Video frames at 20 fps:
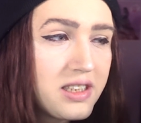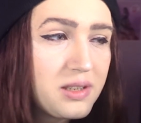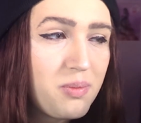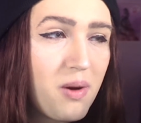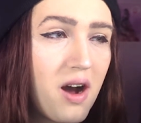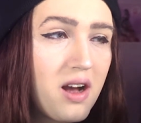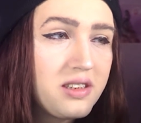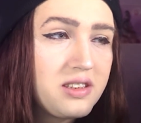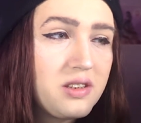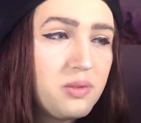as
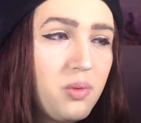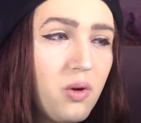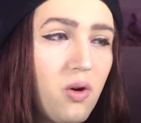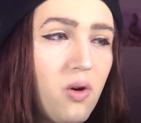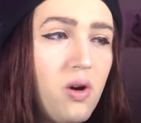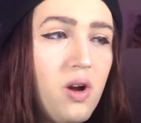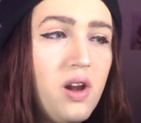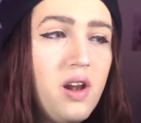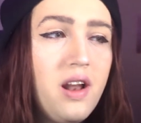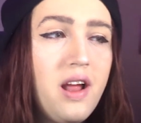
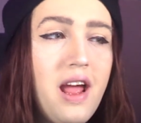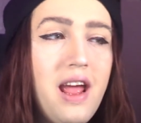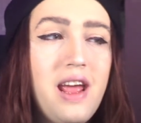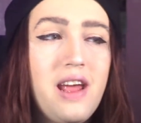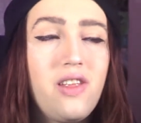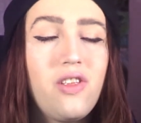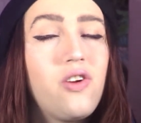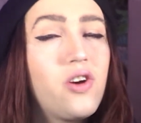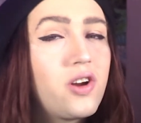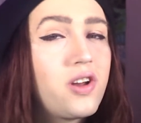possible
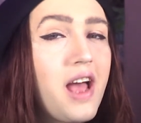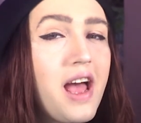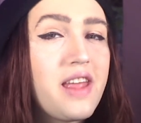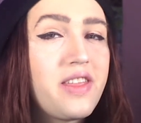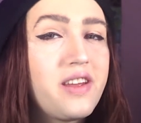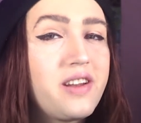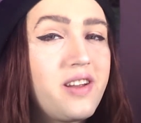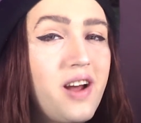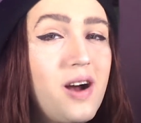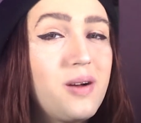and look at
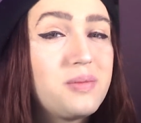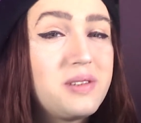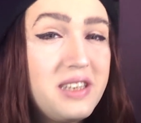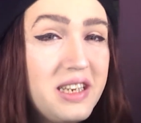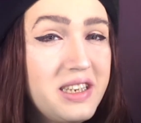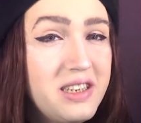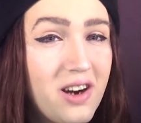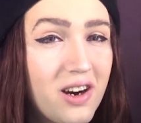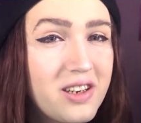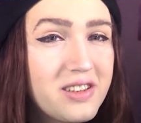the top
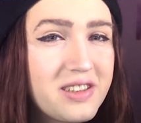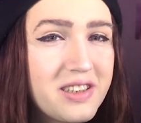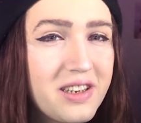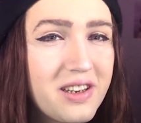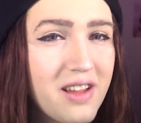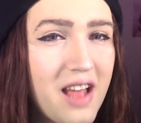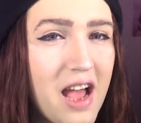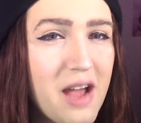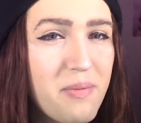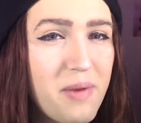10 cards of
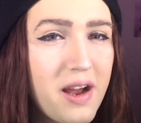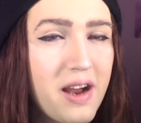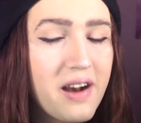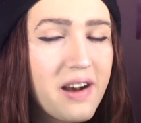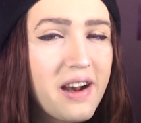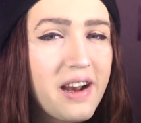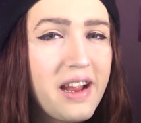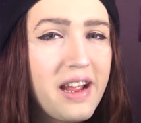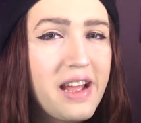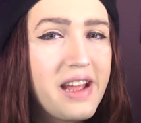your
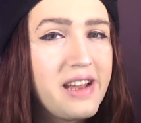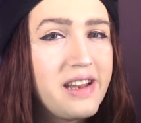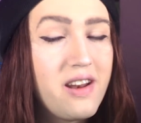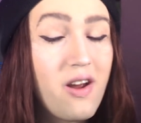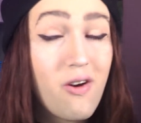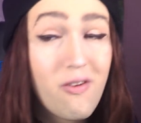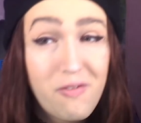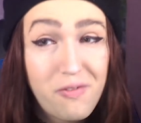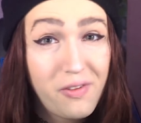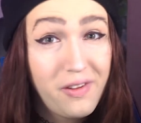library and
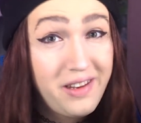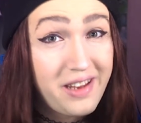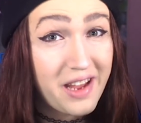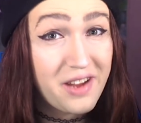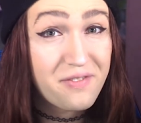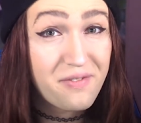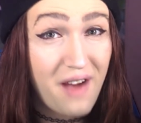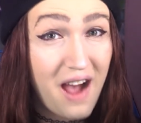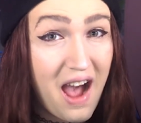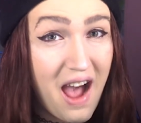hopefully
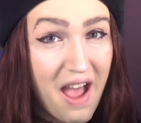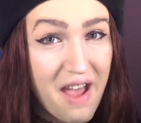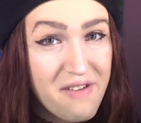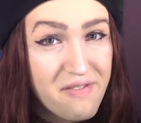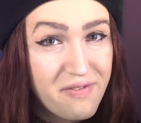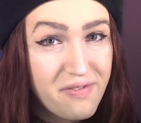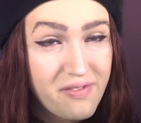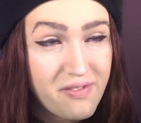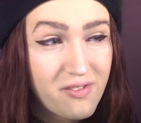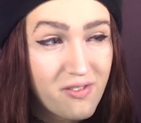take
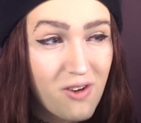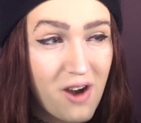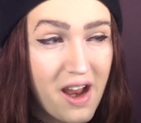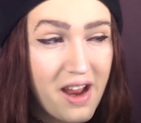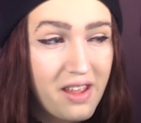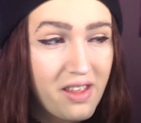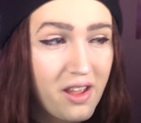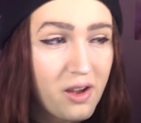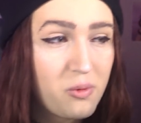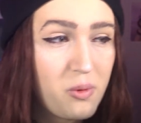5,
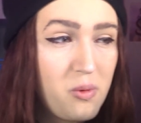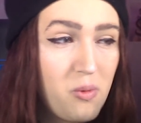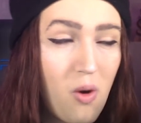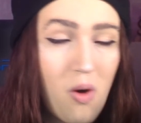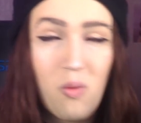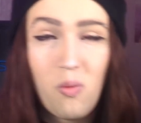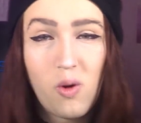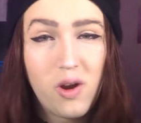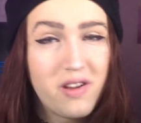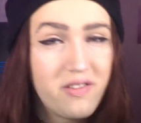right? Like, we
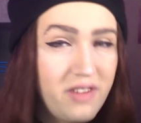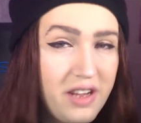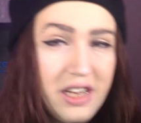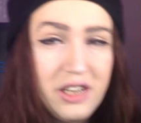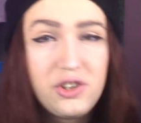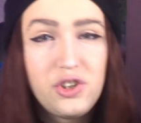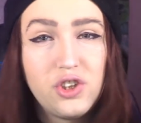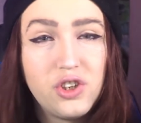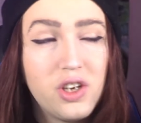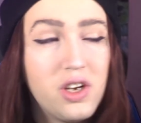want one of
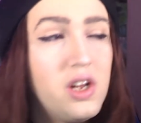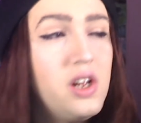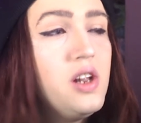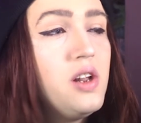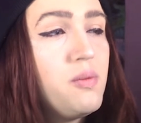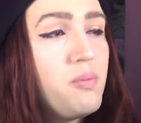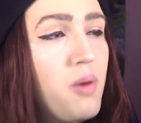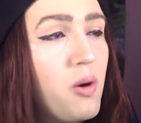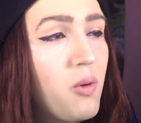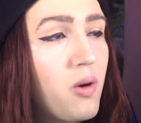each,
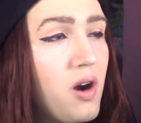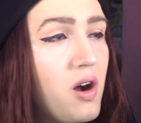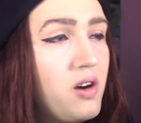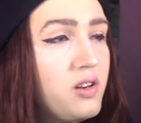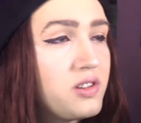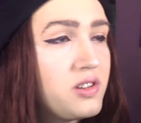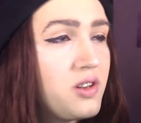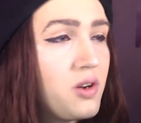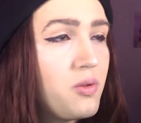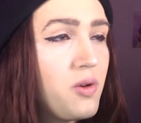but we're
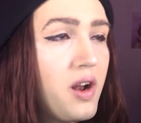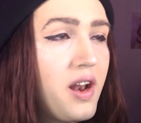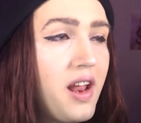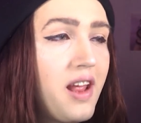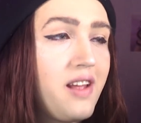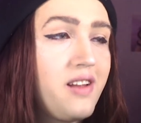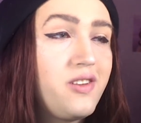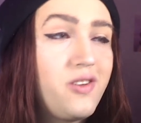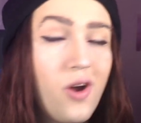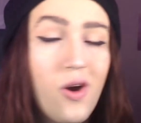also
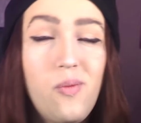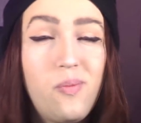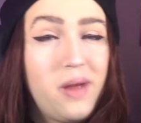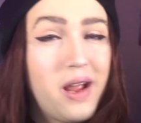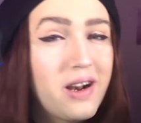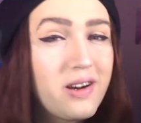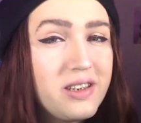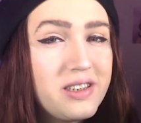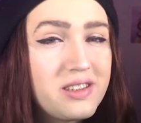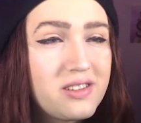running
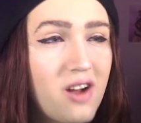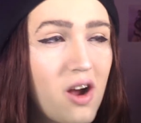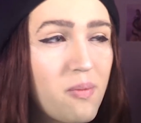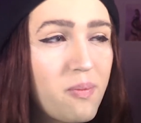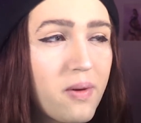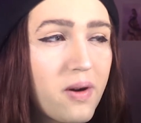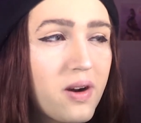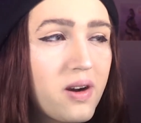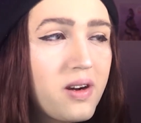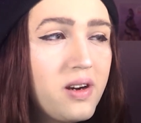Topiary
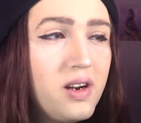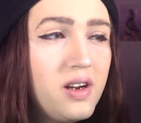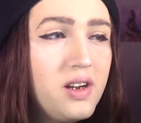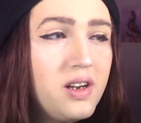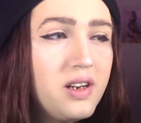Stomper